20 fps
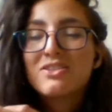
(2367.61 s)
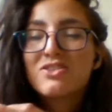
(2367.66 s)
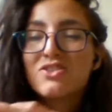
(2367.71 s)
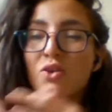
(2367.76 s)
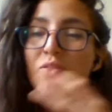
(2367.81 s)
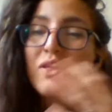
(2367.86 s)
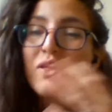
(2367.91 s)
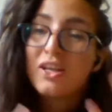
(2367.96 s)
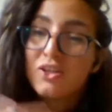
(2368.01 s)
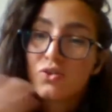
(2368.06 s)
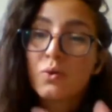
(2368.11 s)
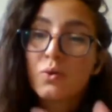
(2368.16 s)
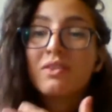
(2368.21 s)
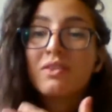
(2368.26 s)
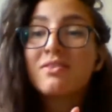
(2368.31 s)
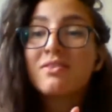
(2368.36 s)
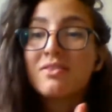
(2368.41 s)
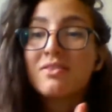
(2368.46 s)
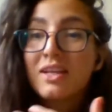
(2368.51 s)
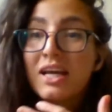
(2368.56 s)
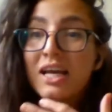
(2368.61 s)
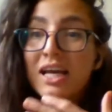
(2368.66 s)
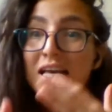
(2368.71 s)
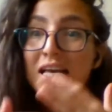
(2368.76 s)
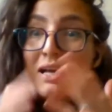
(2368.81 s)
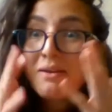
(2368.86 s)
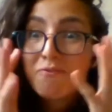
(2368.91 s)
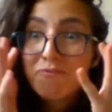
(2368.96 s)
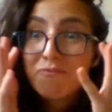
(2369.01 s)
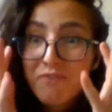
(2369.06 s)
So they can
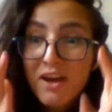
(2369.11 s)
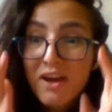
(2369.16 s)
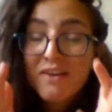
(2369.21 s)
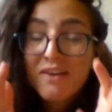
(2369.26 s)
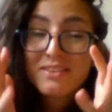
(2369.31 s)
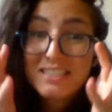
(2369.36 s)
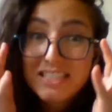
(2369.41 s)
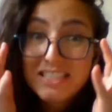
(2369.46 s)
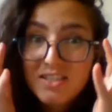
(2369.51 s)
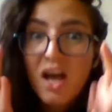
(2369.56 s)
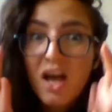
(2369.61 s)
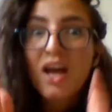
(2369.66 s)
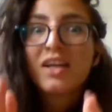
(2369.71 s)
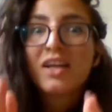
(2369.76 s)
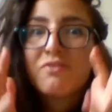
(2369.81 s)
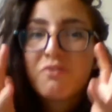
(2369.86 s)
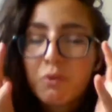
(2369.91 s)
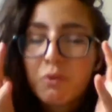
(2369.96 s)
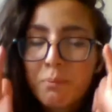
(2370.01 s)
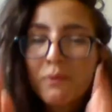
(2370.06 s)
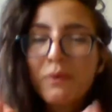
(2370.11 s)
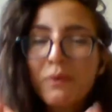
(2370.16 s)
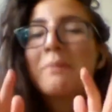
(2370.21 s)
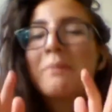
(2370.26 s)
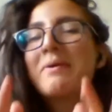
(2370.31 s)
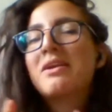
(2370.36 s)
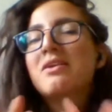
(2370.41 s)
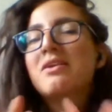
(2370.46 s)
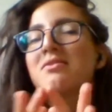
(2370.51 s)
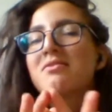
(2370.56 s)
design for
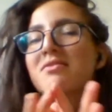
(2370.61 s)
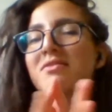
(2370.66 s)
women.